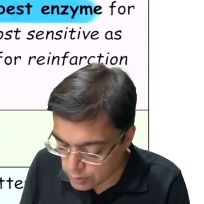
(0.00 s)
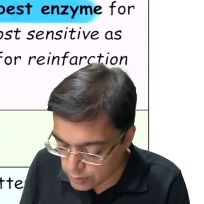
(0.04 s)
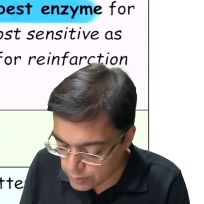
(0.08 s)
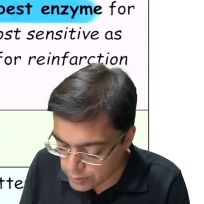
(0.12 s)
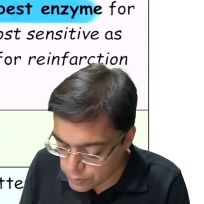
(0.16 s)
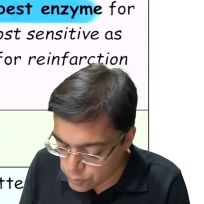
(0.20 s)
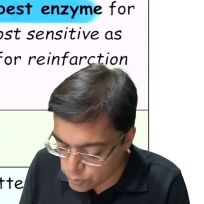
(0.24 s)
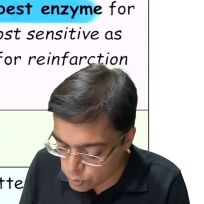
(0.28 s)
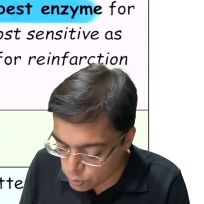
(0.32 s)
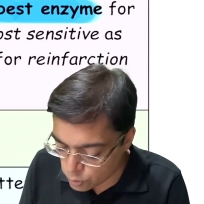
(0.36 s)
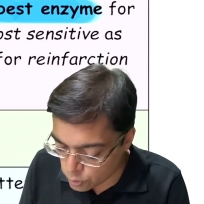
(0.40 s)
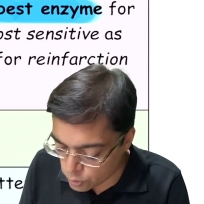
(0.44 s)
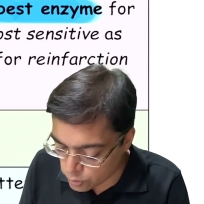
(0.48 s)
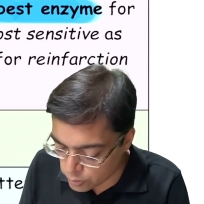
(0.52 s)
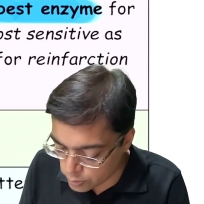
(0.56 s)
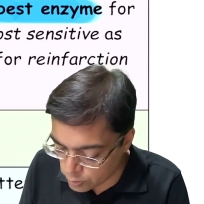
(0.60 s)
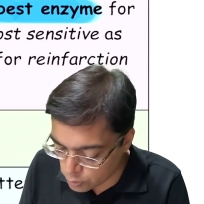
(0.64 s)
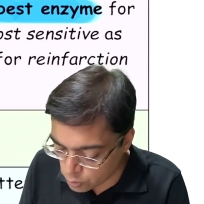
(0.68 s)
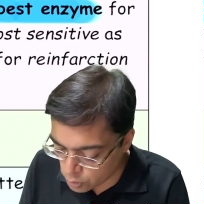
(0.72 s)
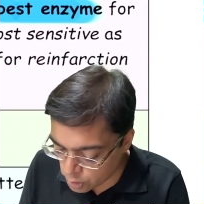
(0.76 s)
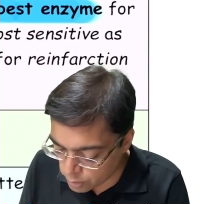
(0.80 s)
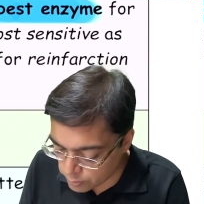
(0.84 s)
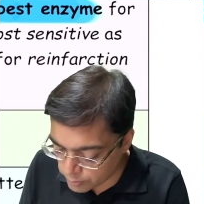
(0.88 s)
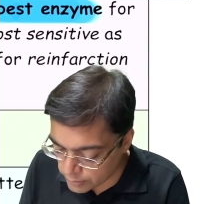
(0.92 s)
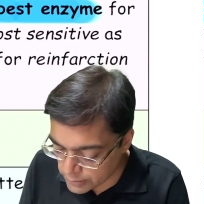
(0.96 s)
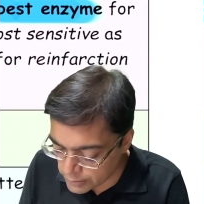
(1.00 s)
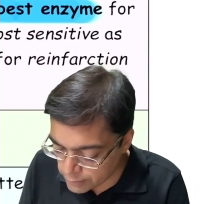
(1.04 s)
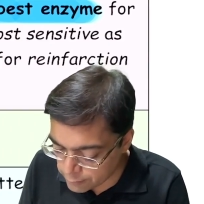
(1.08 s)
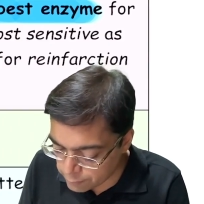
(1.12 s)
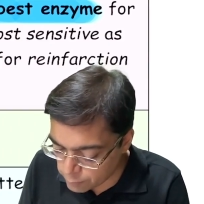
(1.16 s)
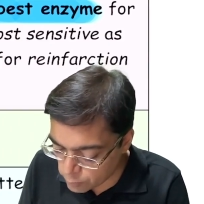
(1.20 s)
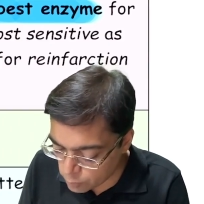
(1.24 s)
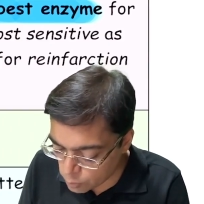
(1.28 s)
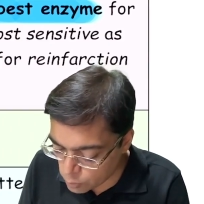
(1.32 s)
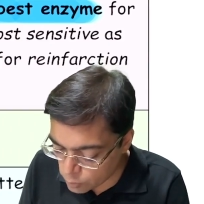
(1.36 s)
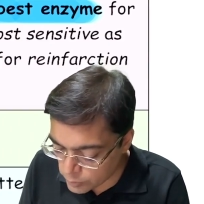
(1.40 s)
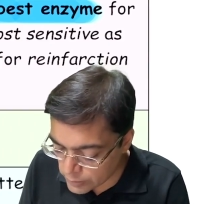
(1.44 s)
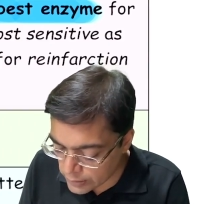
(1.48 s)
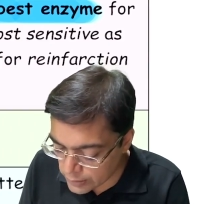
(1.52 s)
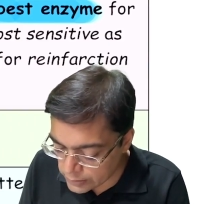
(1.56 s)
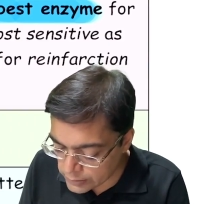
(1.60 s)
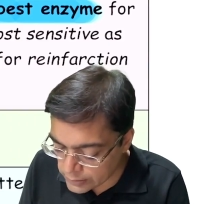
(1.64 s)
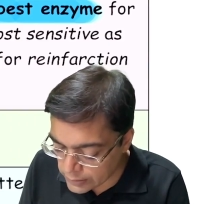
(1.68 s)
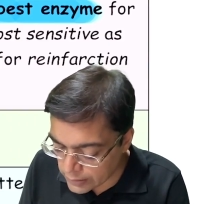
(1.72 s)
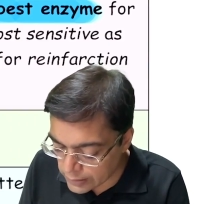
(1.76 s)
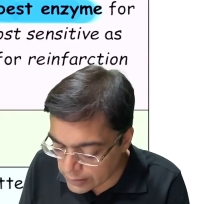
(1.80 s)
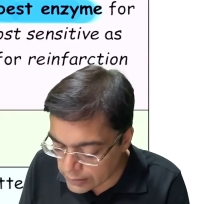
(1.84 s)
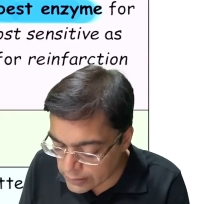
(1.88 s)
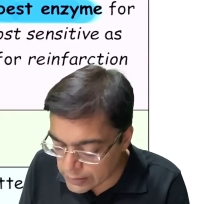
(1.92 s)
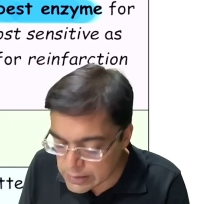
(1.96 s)
So normally, if you look at the
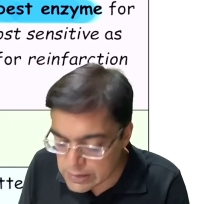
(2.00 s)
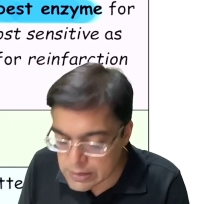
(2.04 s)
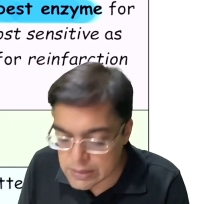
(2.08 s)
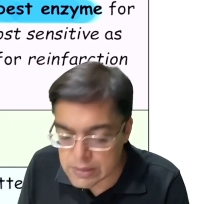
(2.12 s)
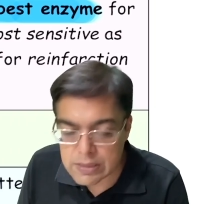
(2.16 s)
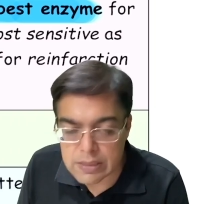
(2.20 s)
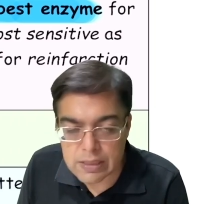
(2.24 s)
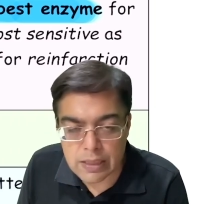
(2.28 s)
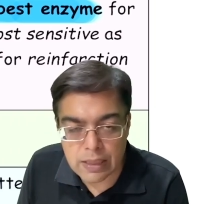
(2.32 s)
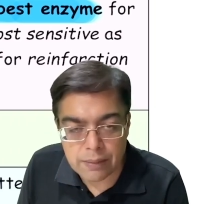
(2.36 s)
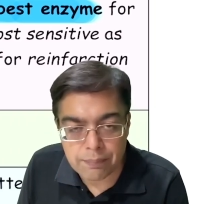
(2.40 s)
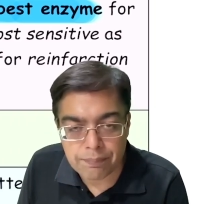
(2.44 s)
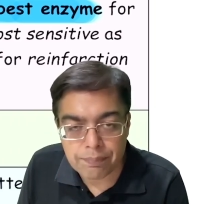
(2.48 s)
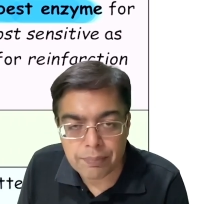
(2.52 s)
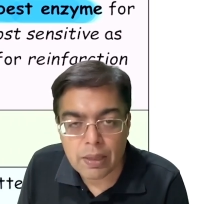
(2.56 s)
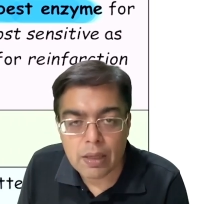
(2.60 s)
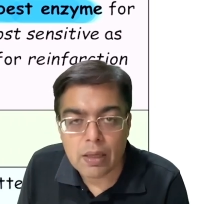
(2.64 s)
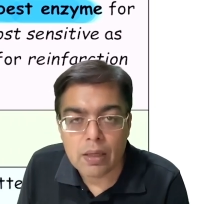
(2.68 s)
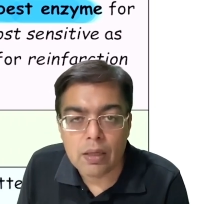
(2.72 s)
LDH enzyme